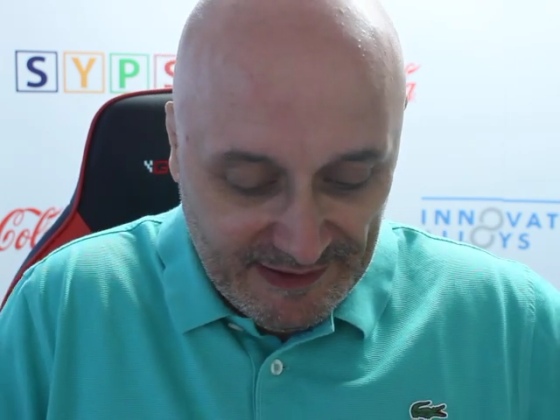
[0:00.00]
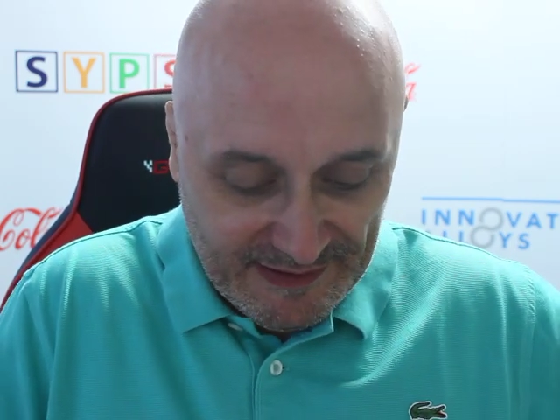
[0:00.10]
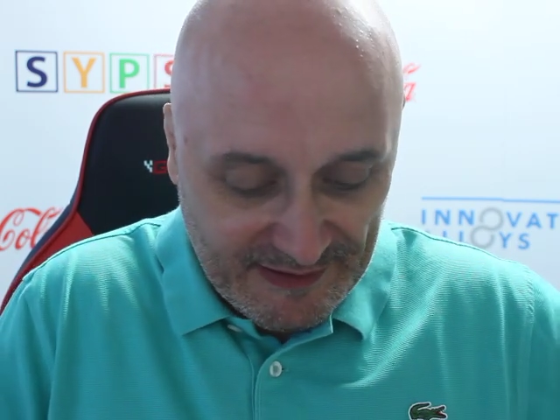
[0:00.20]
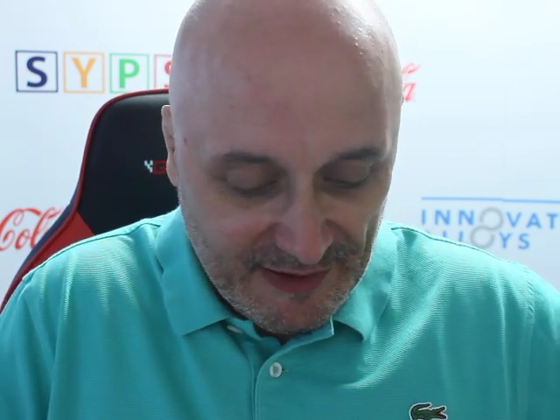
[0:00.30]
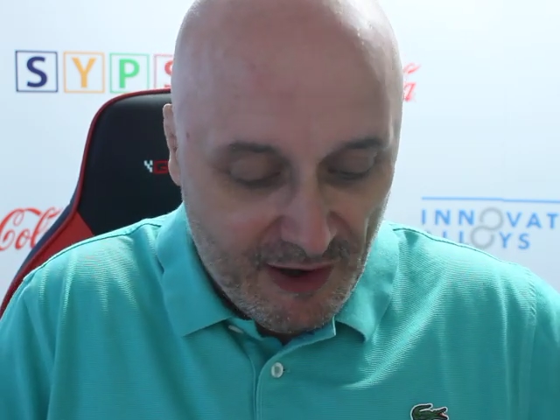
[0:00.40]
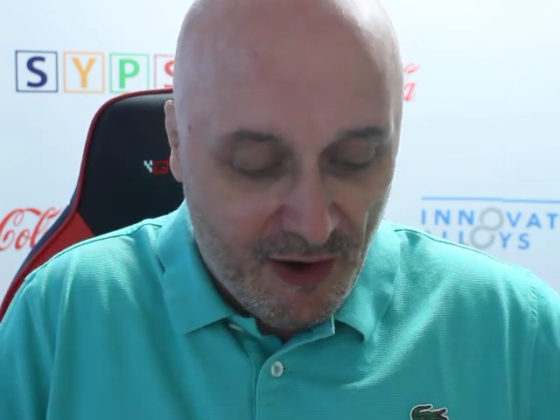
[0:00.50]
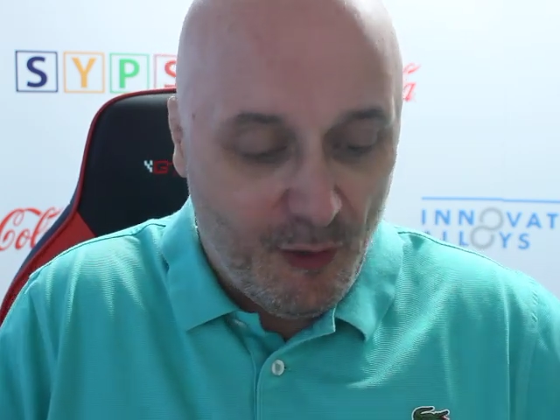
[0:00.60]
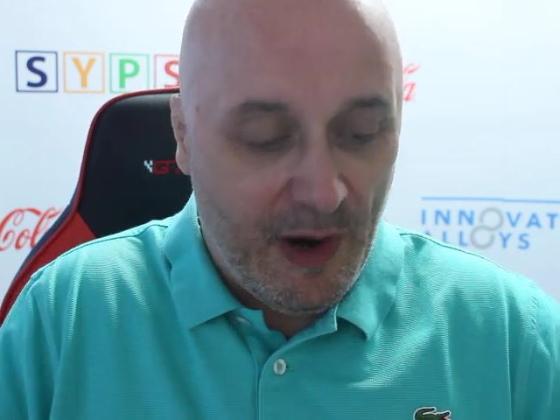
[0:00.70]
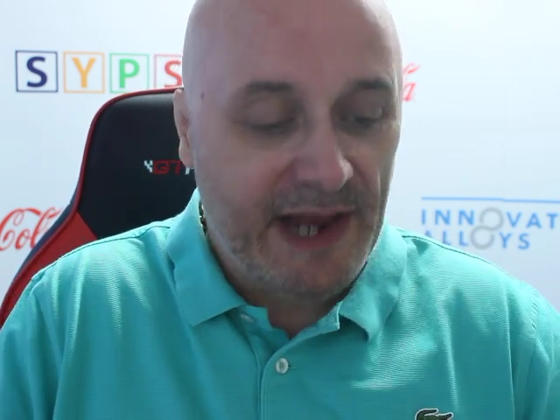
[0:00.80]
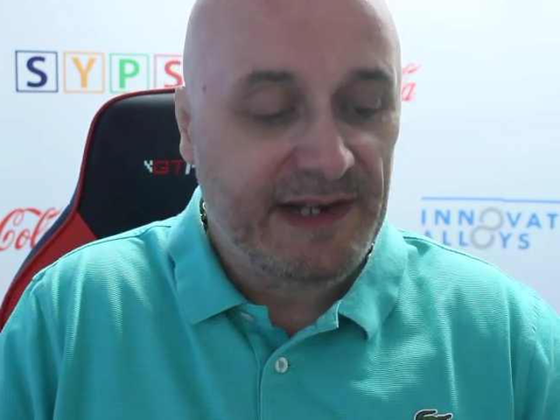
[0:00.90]
So,
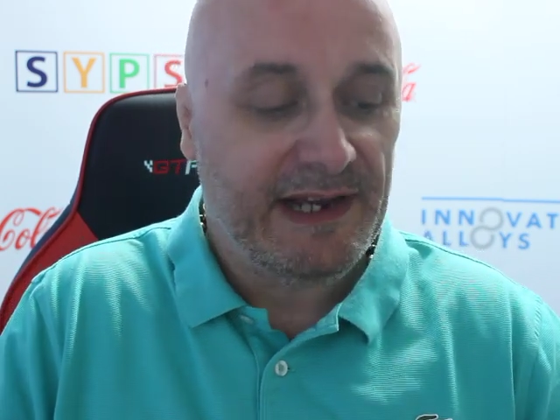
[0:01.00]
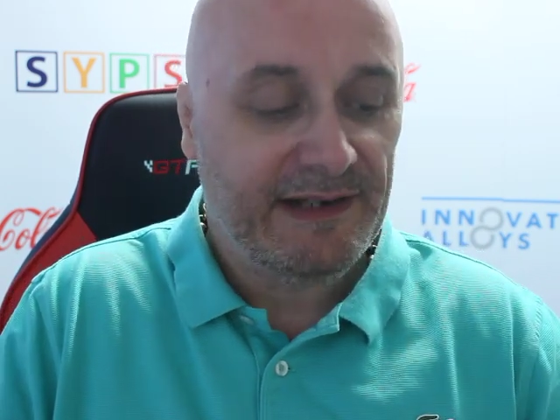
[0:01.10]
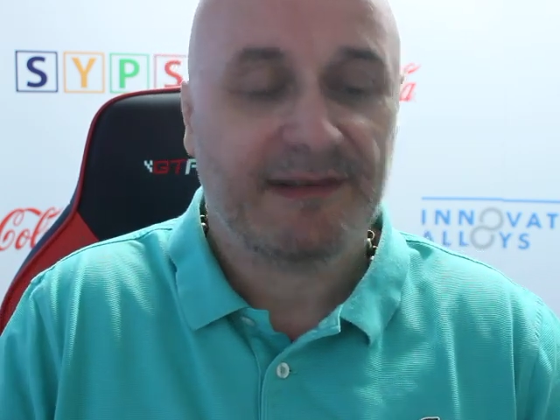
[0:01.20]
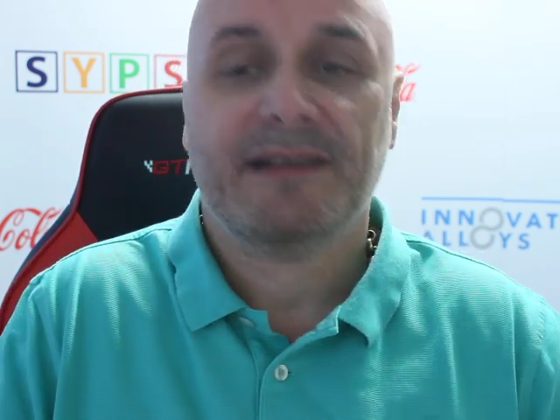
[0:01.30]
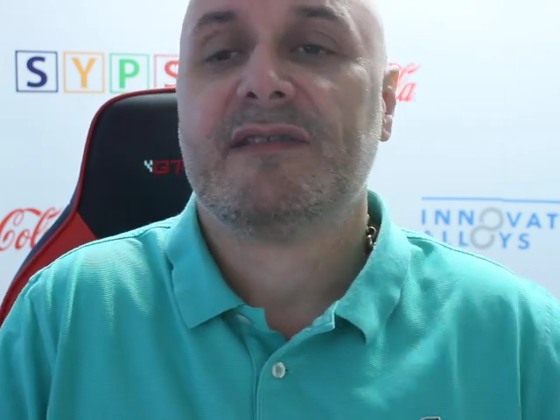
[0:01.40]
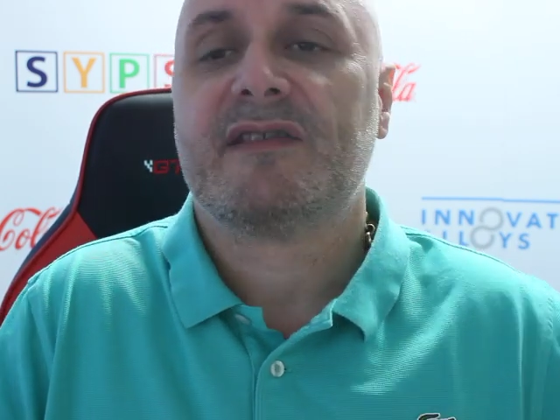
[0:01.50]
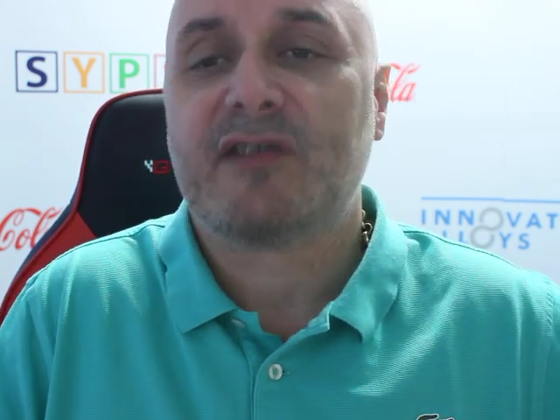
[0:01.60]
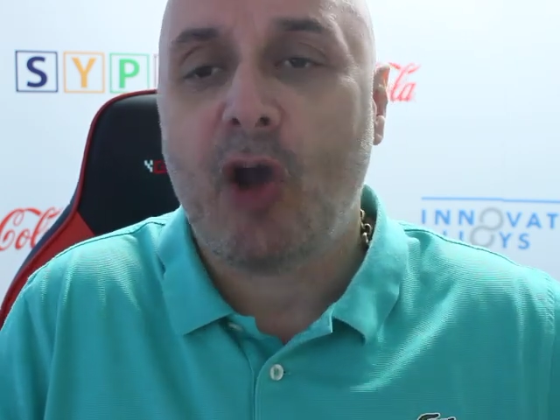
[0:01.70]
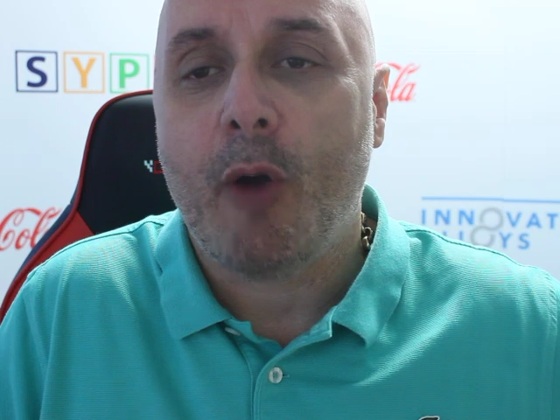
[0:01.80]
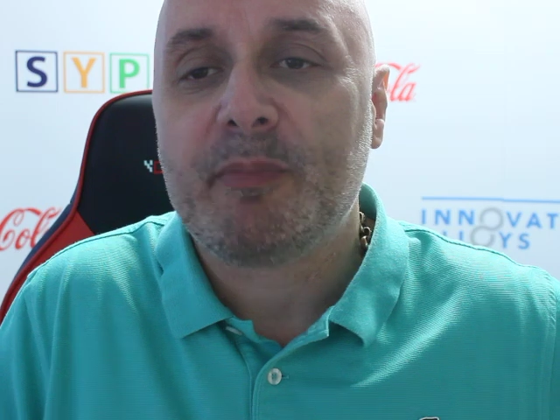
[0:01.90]
Eddie,
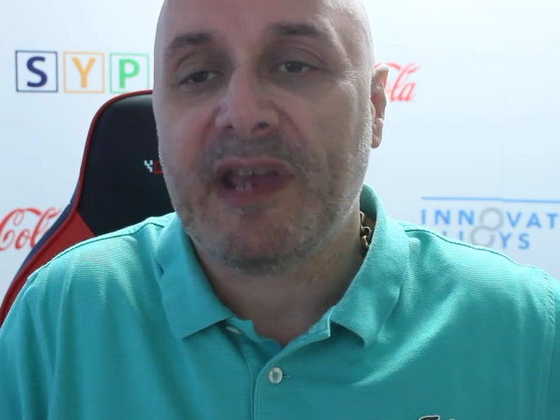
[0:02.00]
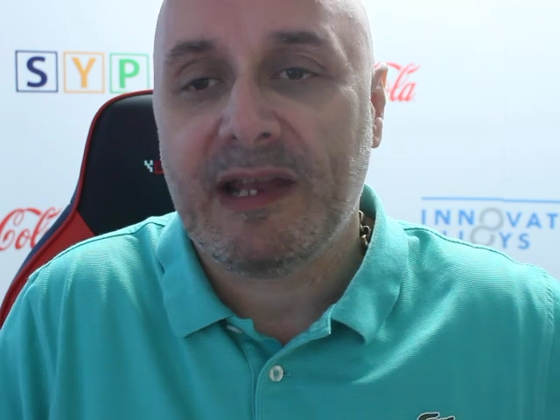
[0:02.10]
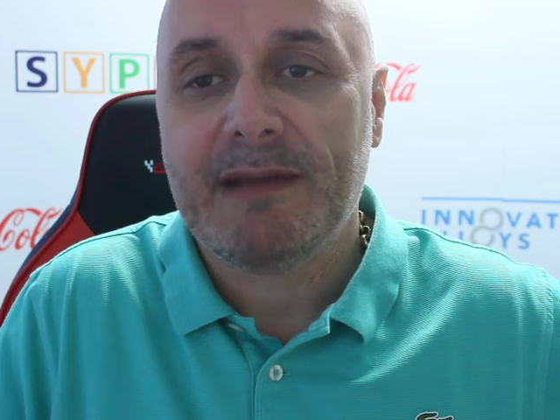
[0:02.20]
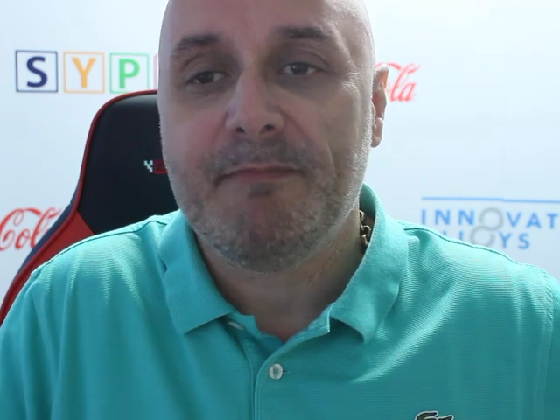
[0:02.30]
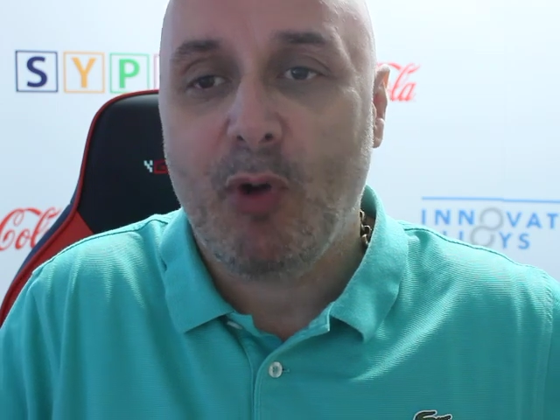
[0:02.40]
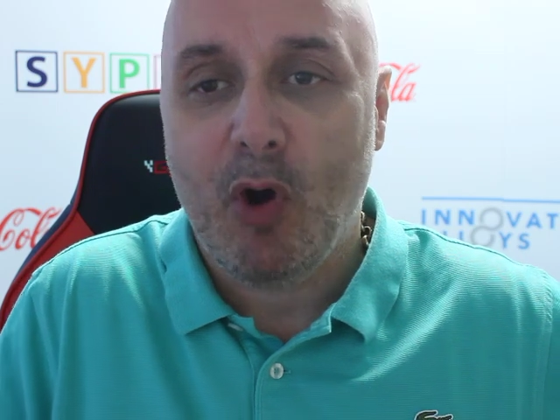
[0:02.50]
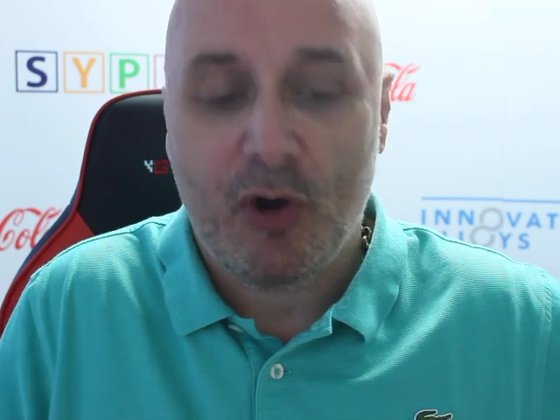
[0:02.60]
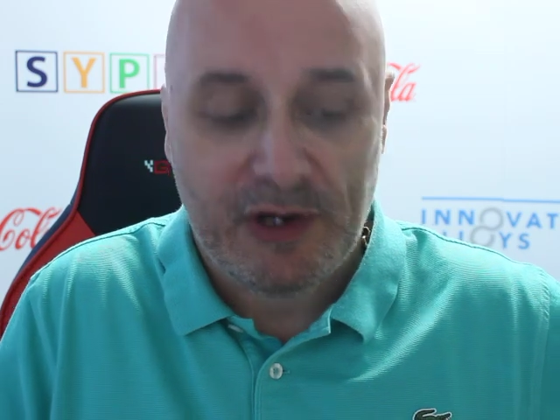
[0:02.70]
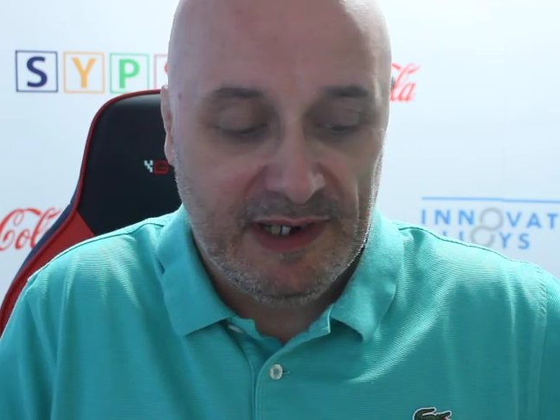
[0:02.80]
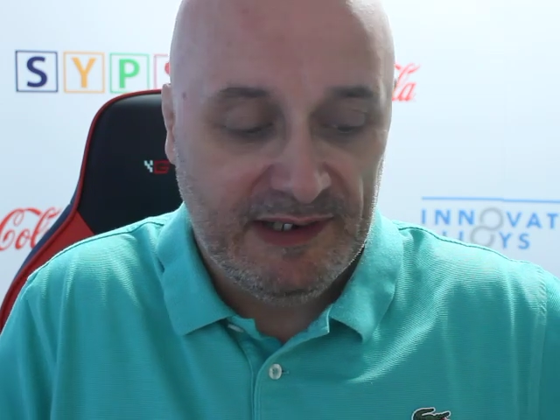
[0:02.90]
stop telling
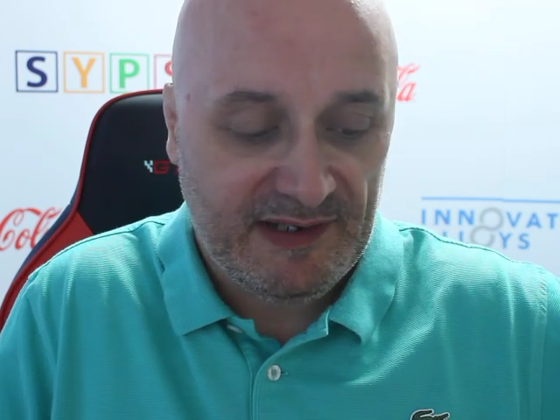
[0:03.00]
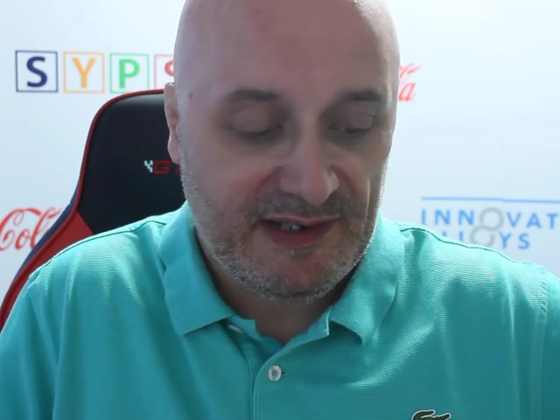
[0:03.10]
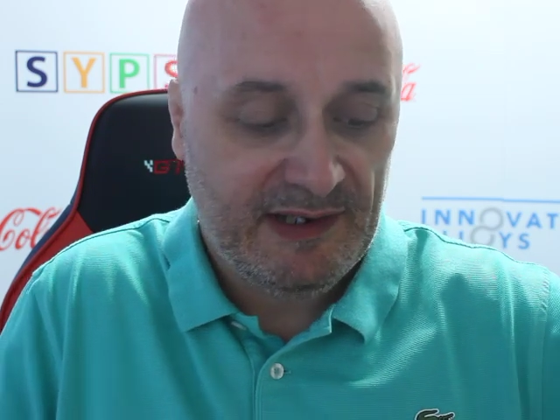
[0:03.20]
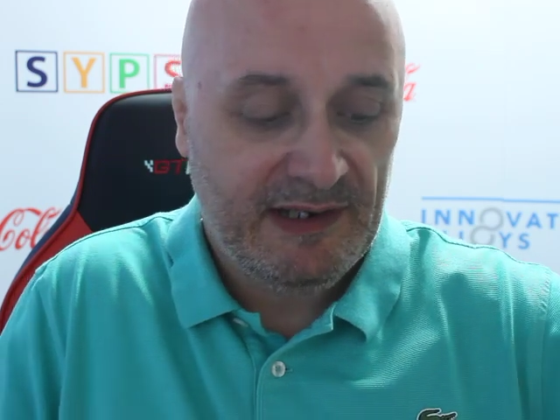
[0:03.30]
porkies